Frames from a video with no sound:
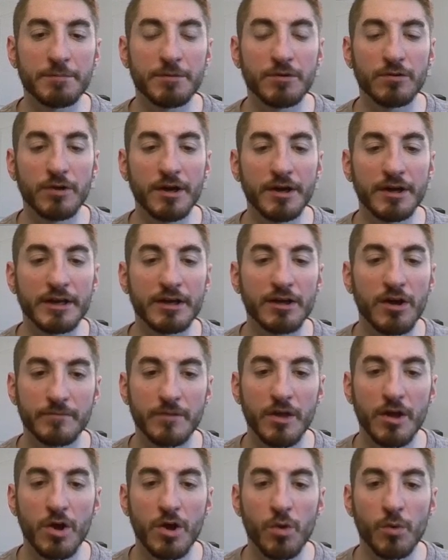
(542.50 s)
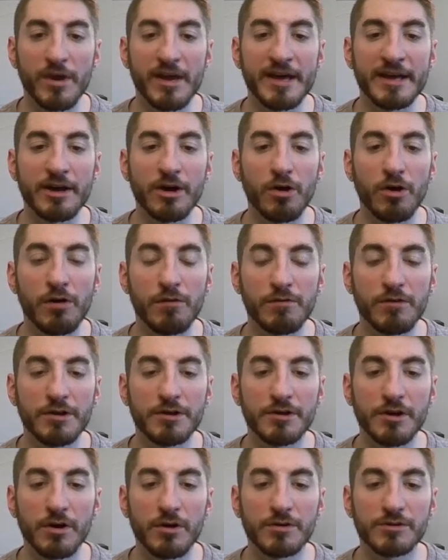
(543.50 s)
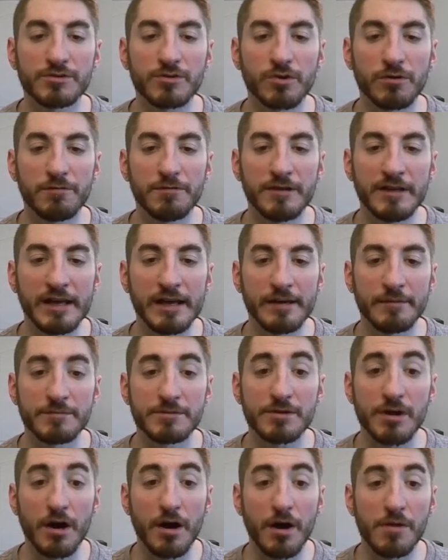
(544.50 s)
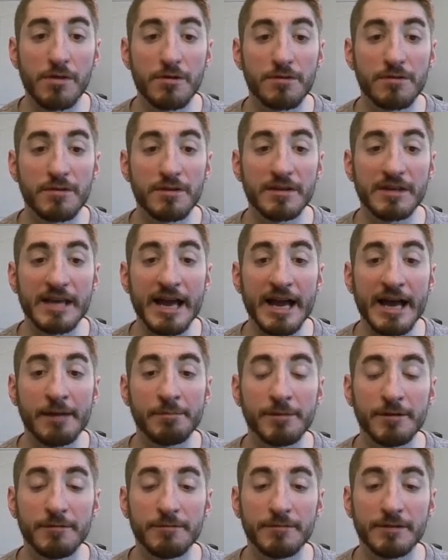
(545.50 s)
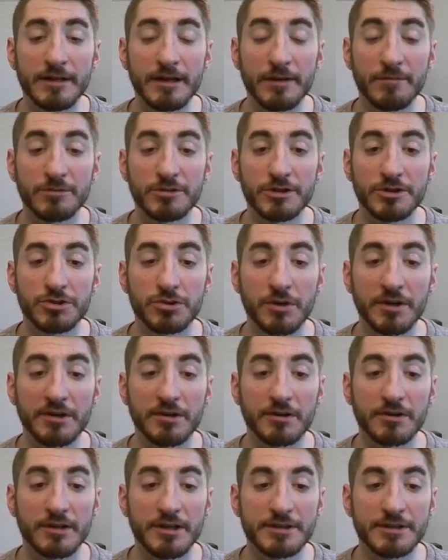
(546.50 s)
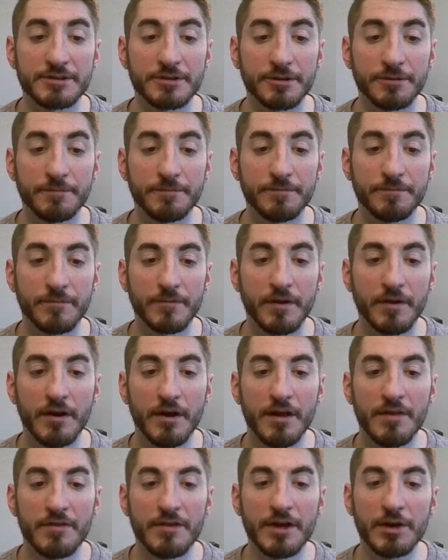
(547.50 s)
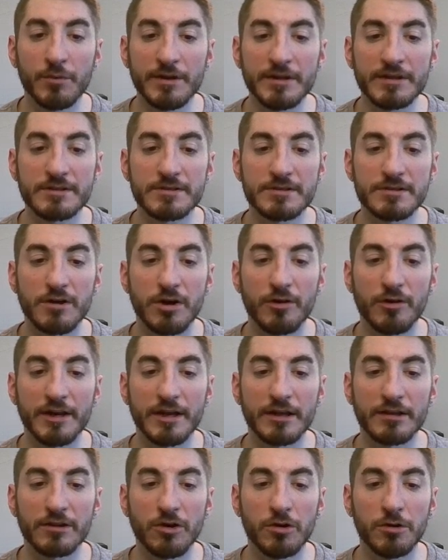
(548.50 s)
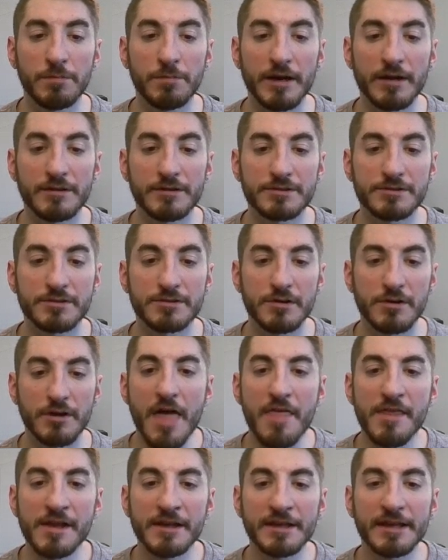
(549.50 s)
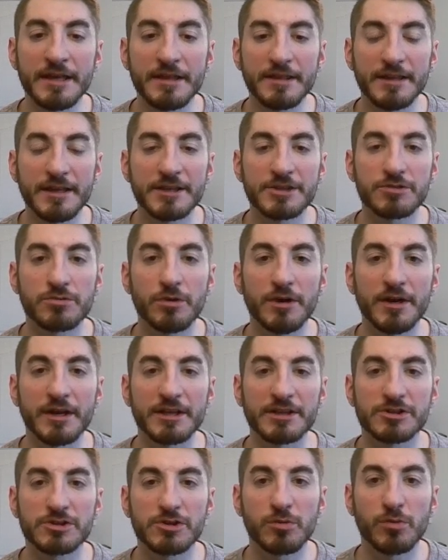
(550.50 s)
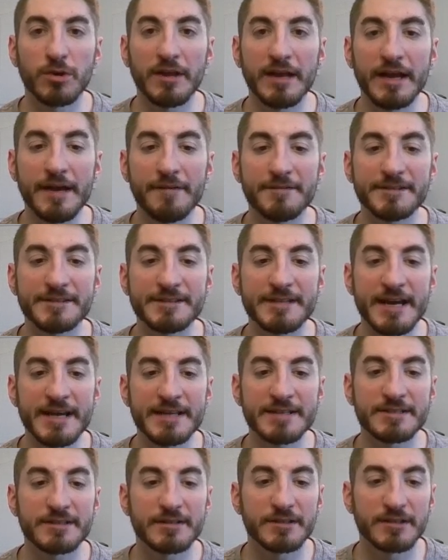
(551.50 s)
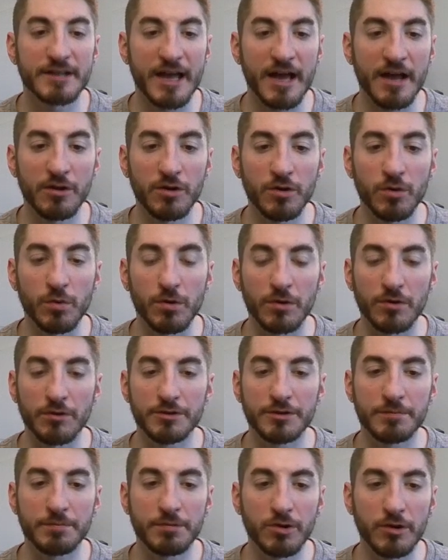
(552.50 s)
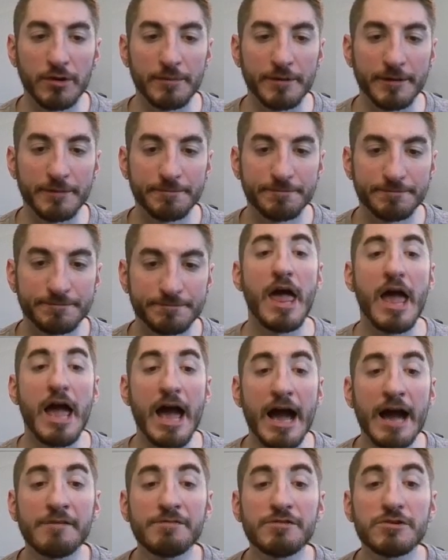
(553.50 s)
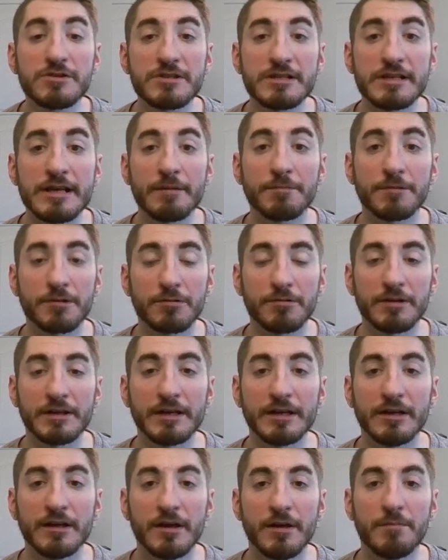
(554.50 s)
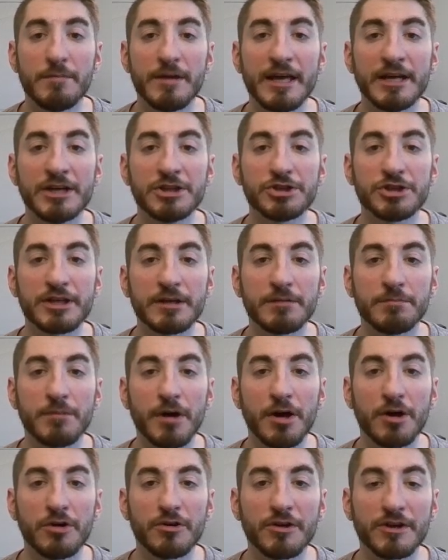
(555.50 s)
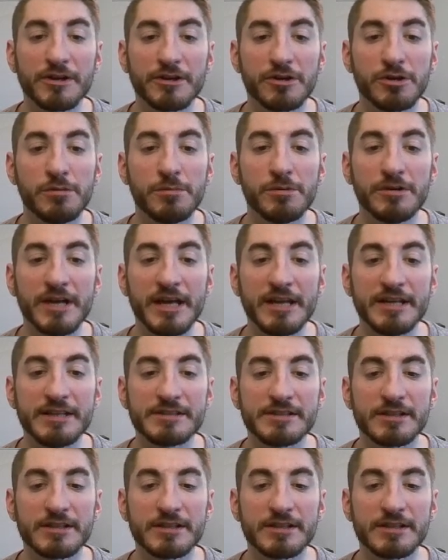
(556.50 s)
and running, we add all of our nodes or VMs other than the admin VM to join our cluster. Then we install a load balancer and then get things running so we'll have a test Hello World deployment. After step 3, managing and monitoring Kubernetes